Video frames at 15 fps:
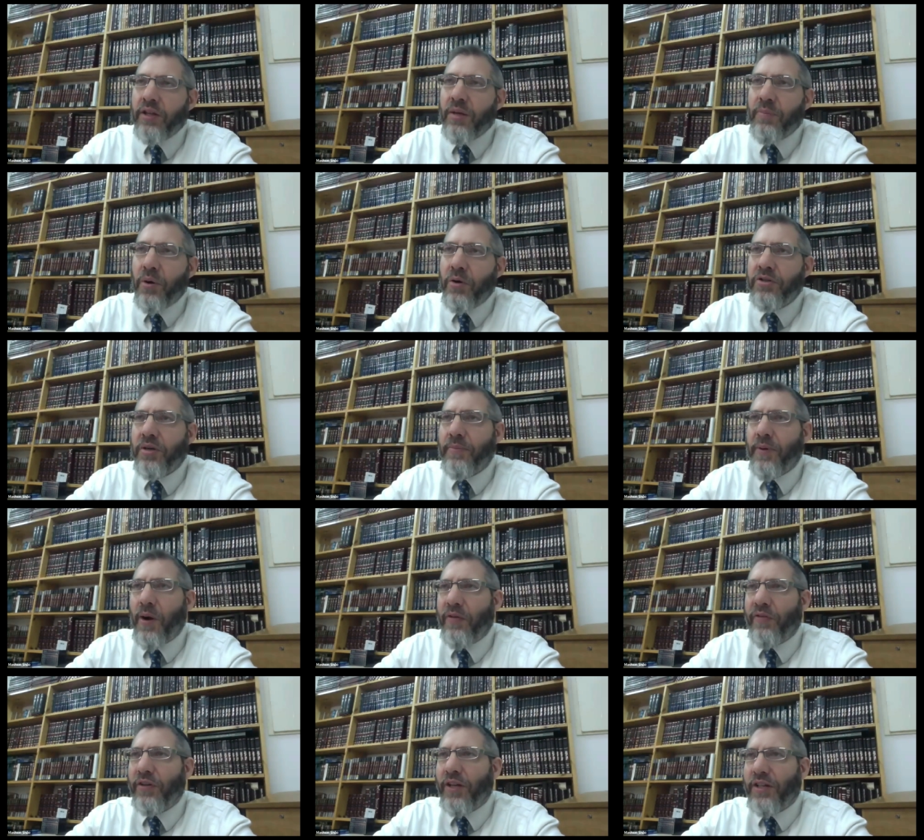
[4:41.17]
The poskim,
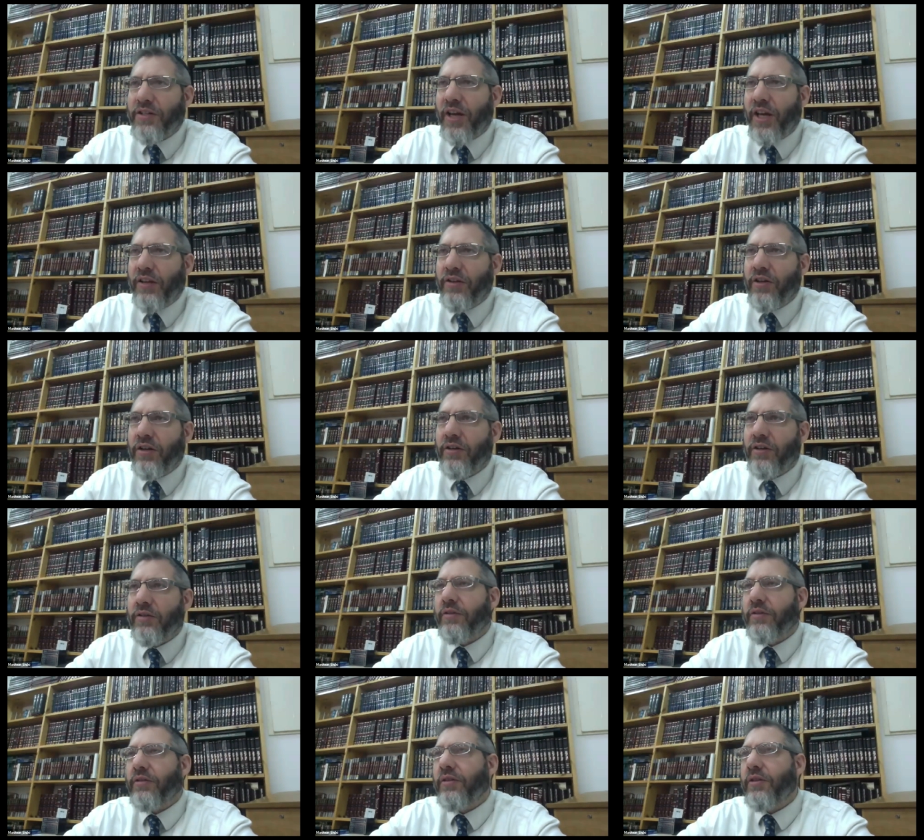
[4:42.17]
however, let's say the
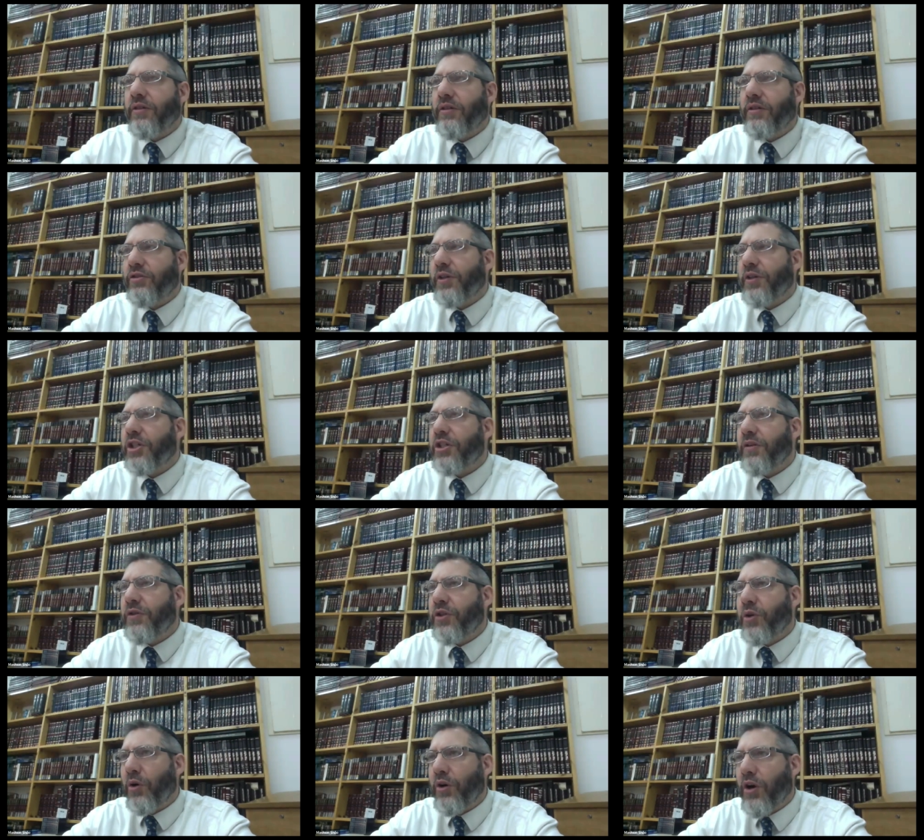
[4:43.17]
tradition of
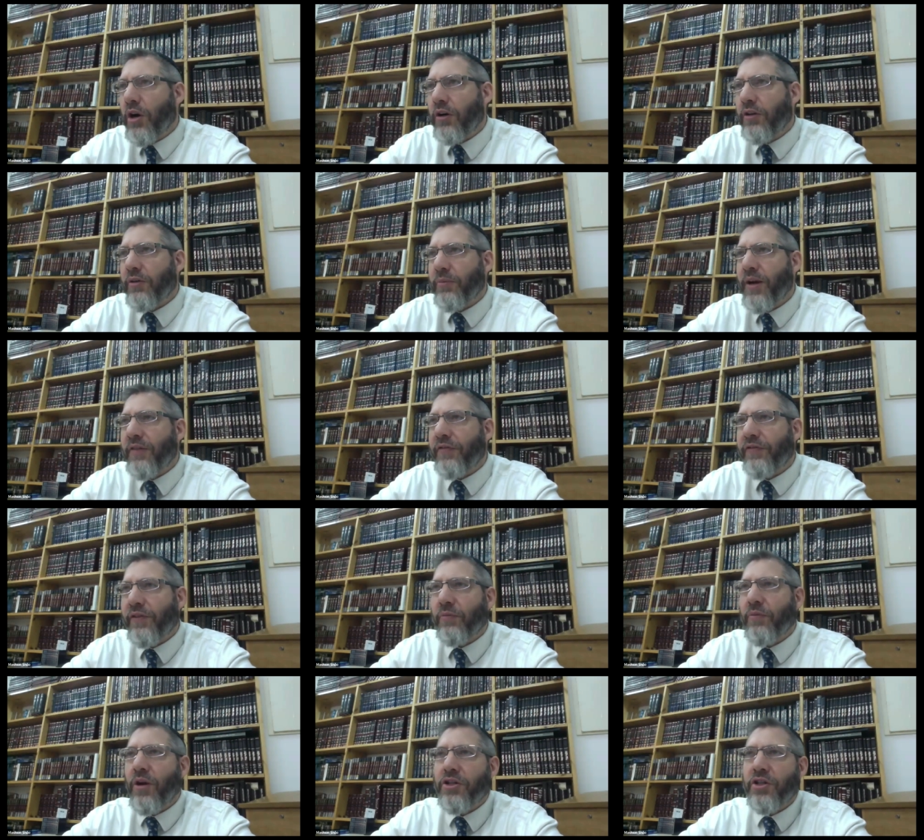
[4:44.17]
the Shulchan Aruch, the Rif,
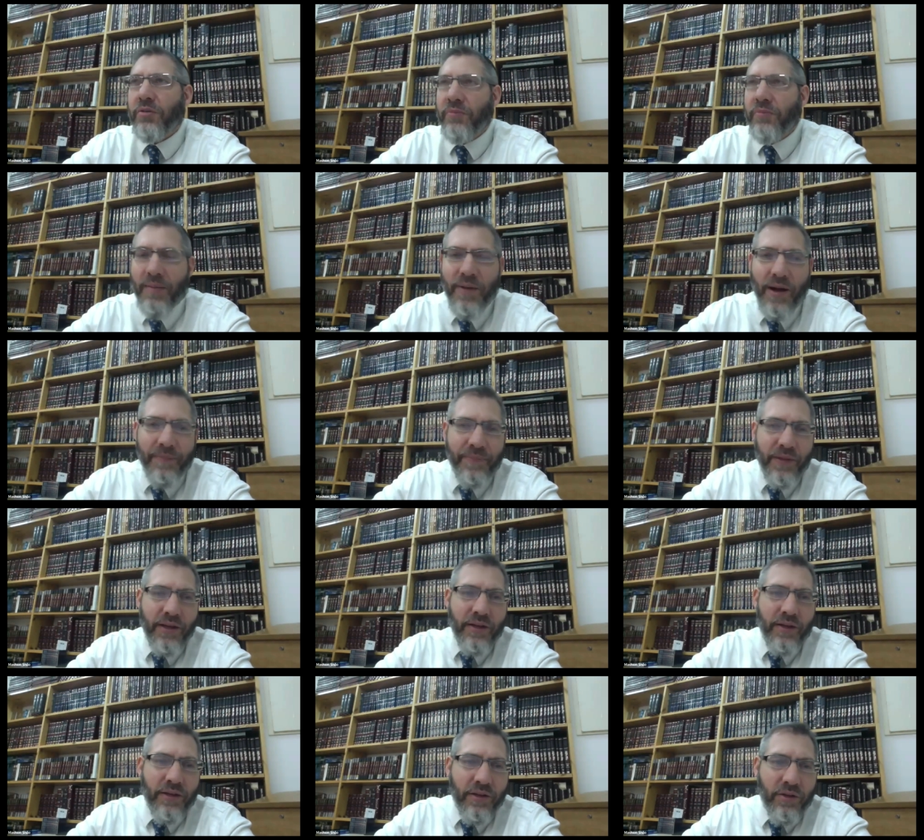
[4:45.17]
the Rosh, the Rambam,
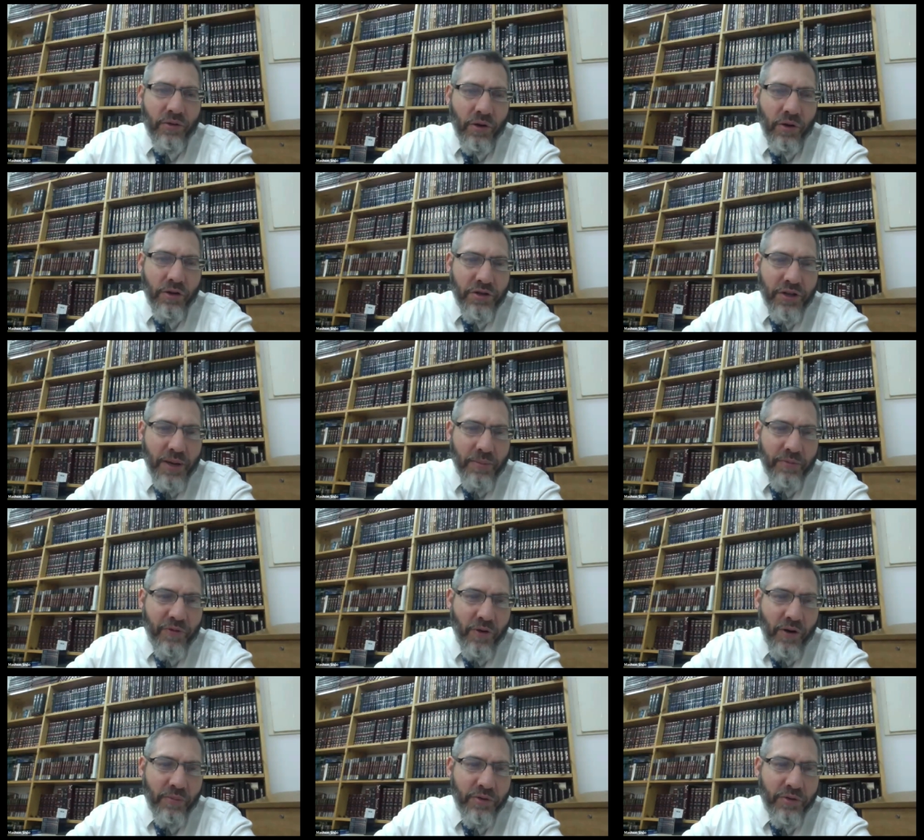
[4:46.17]
all those came
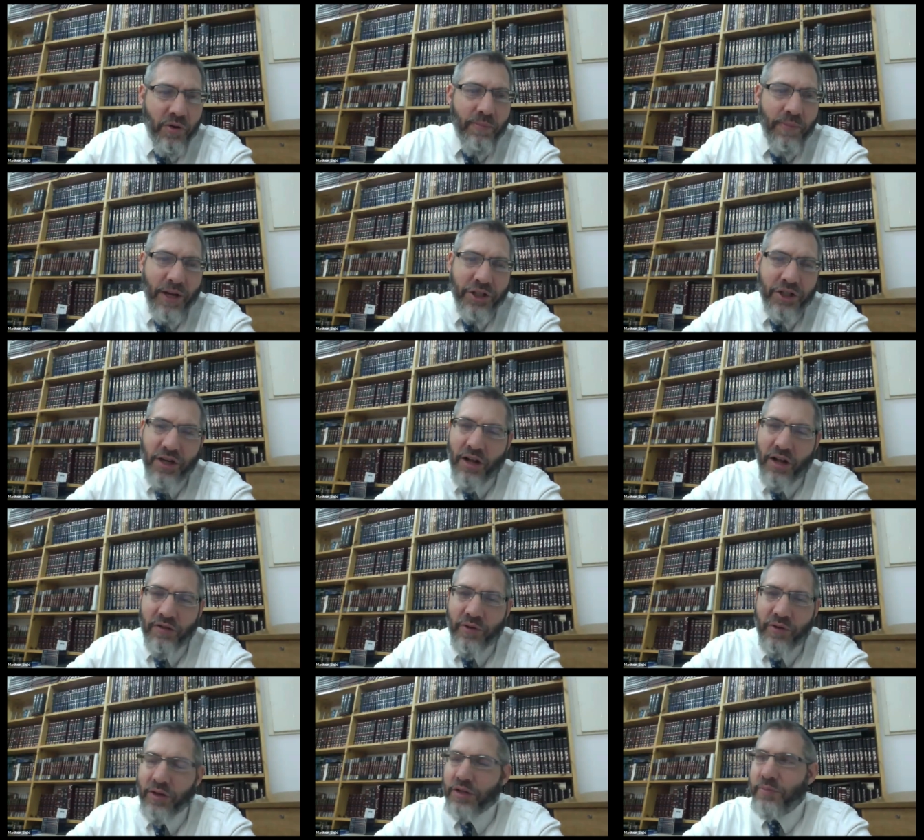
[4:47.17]
before him who don't mention
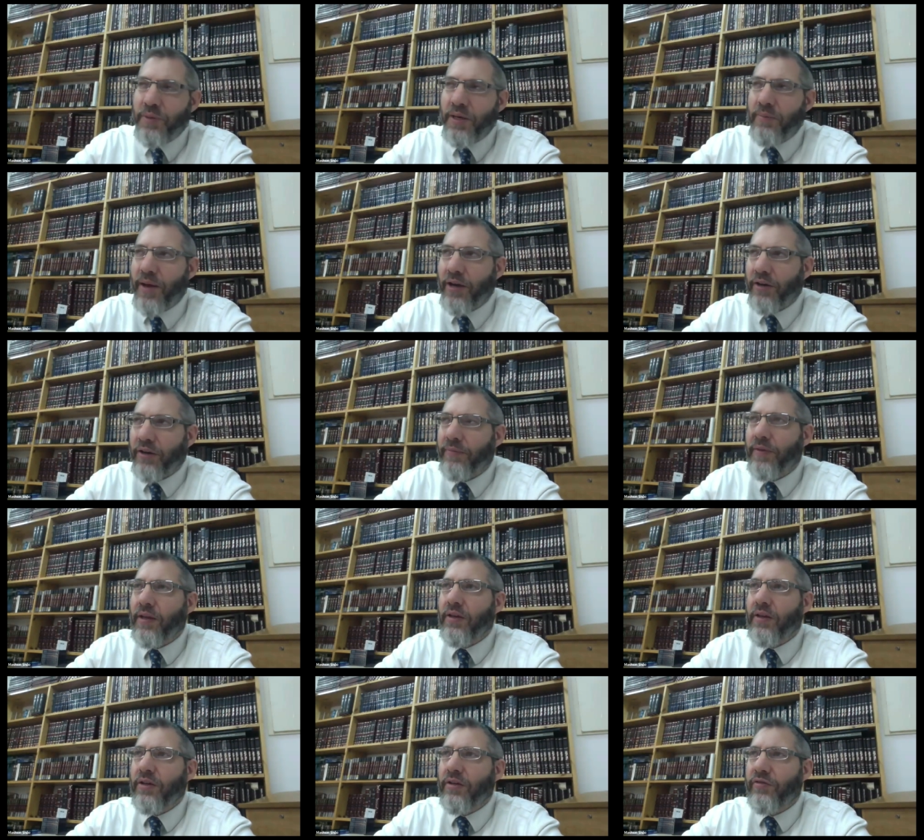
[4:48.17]
olive oil as being better
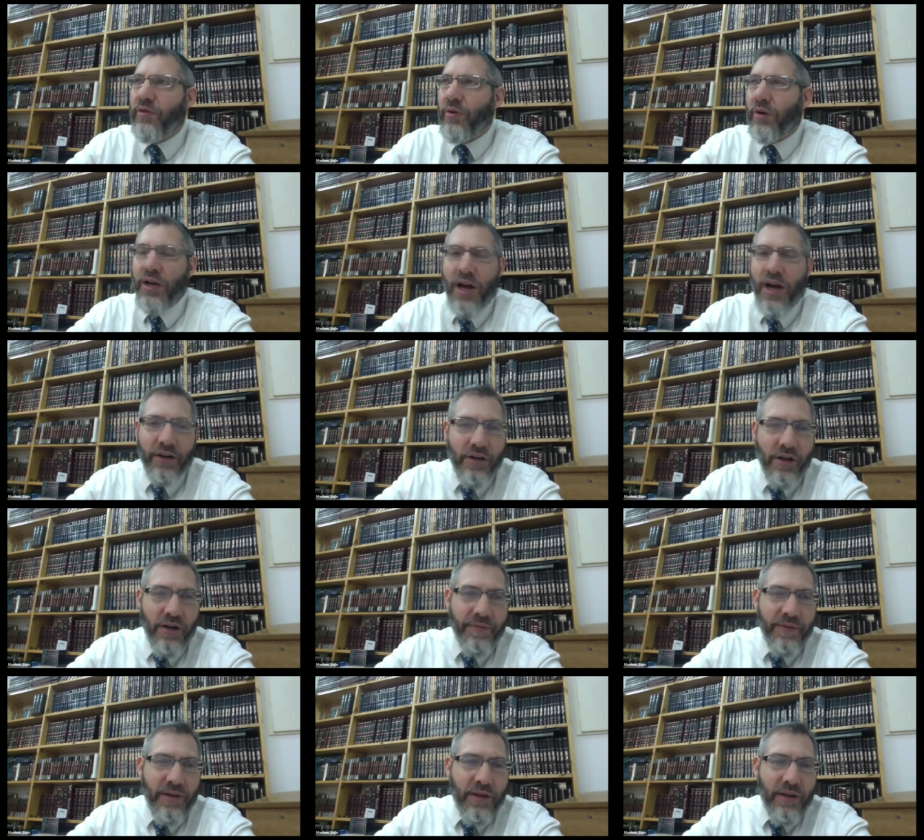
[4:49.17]
for Hanukkah.